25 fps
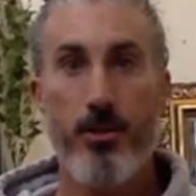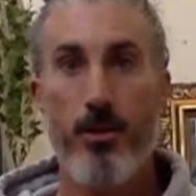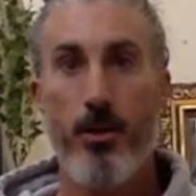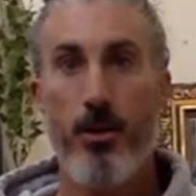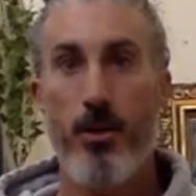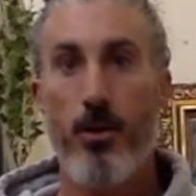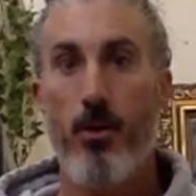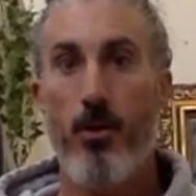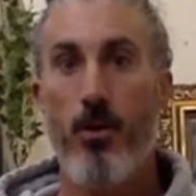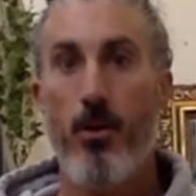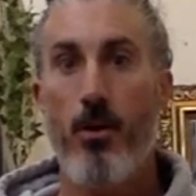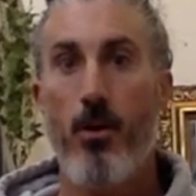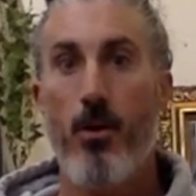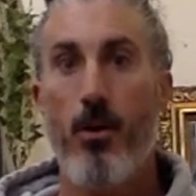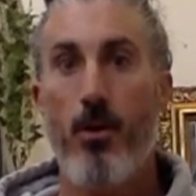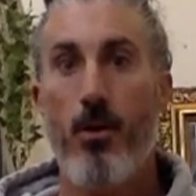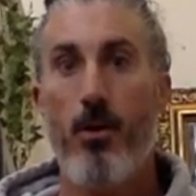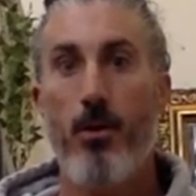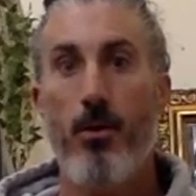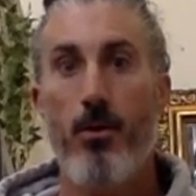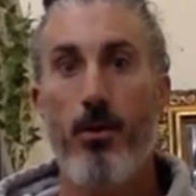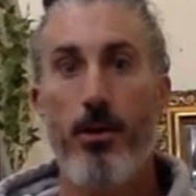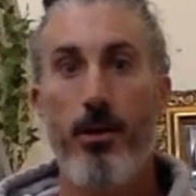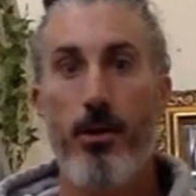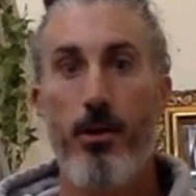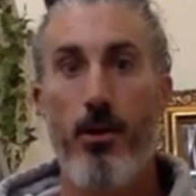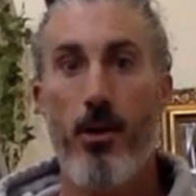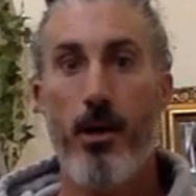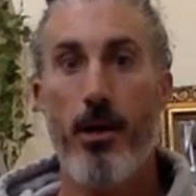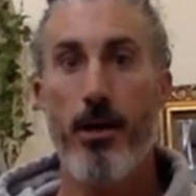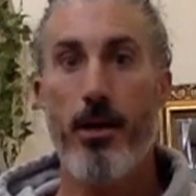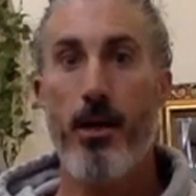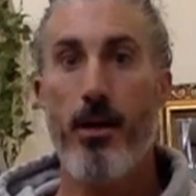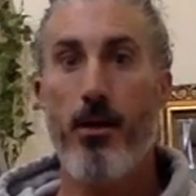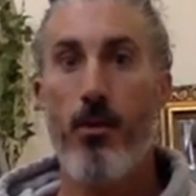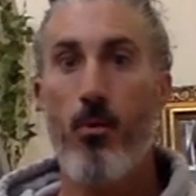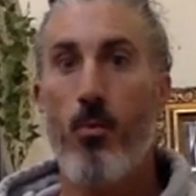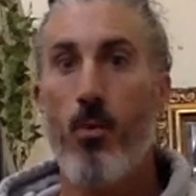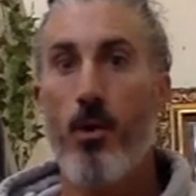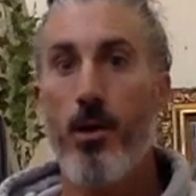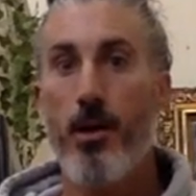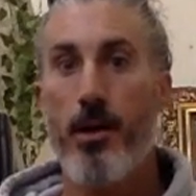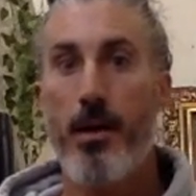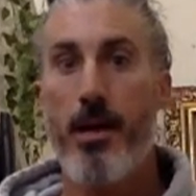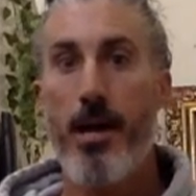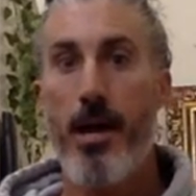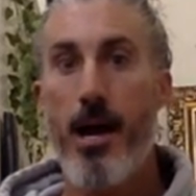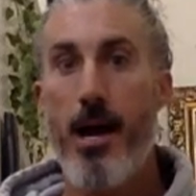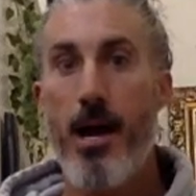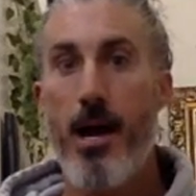you know, oh, you know, I got to
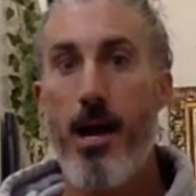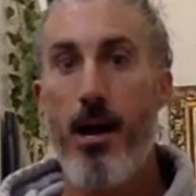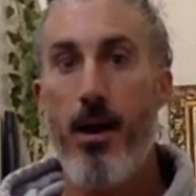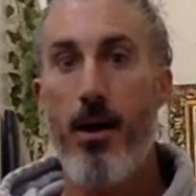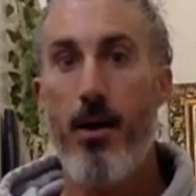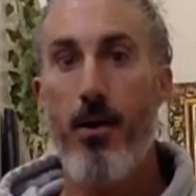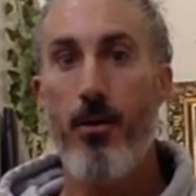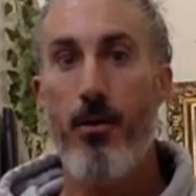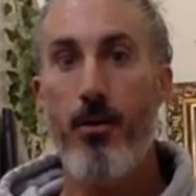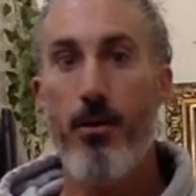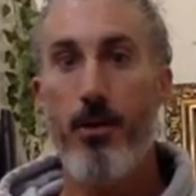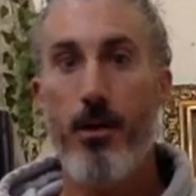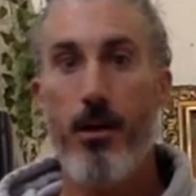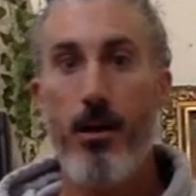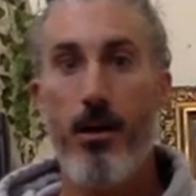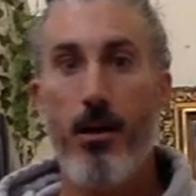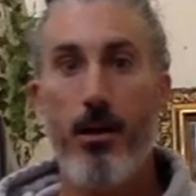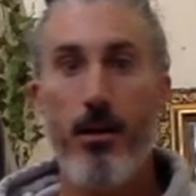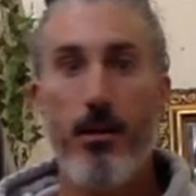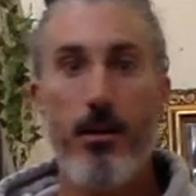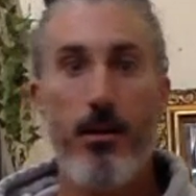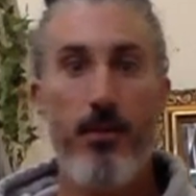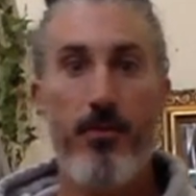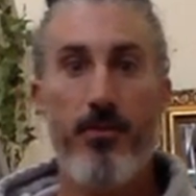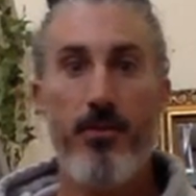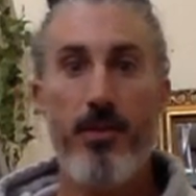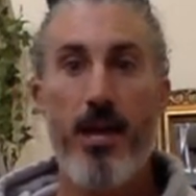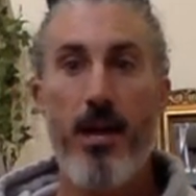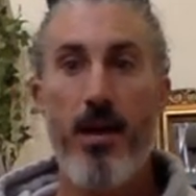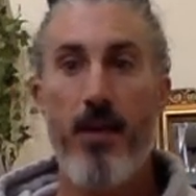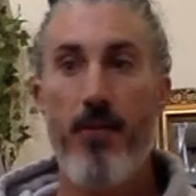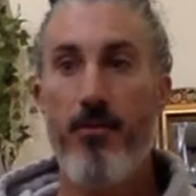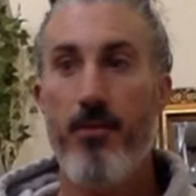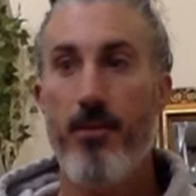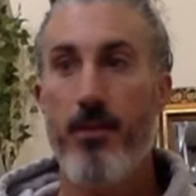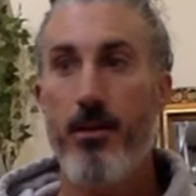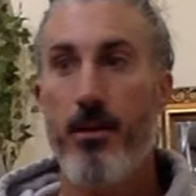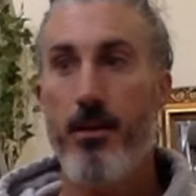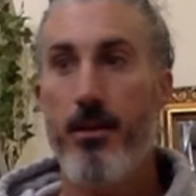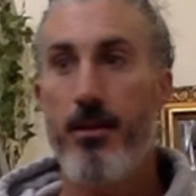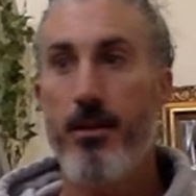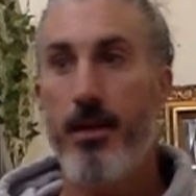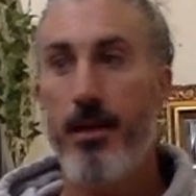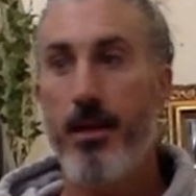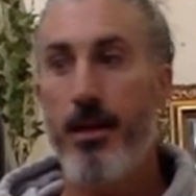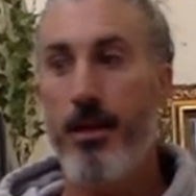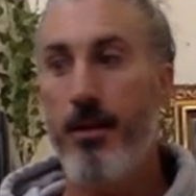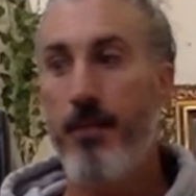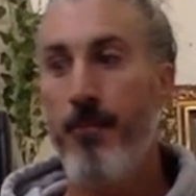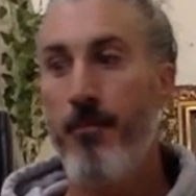work out, lift heavy, and
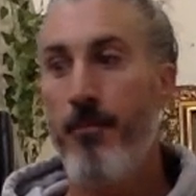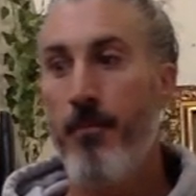then,